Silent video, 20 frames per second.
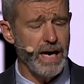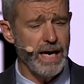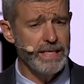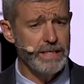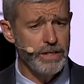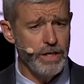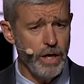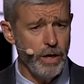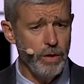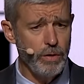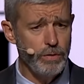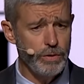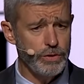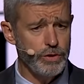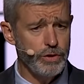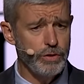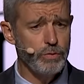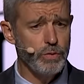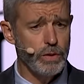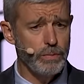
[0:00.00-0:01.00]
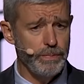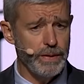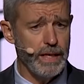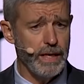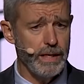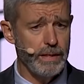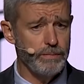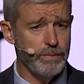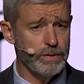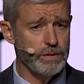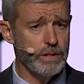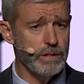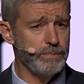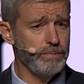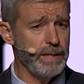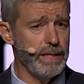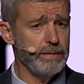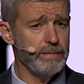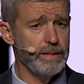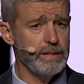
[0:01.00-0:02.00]
I know you will be able to
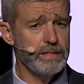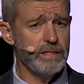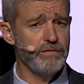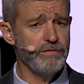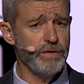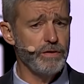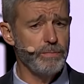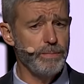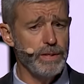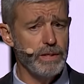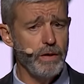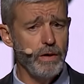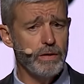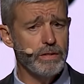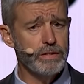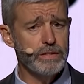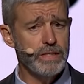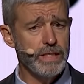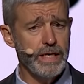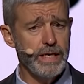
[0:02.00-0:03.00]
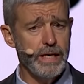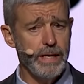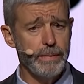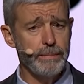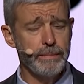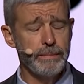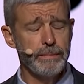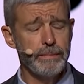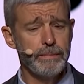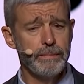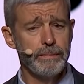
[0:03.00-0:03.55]
bear it if you belong to Him.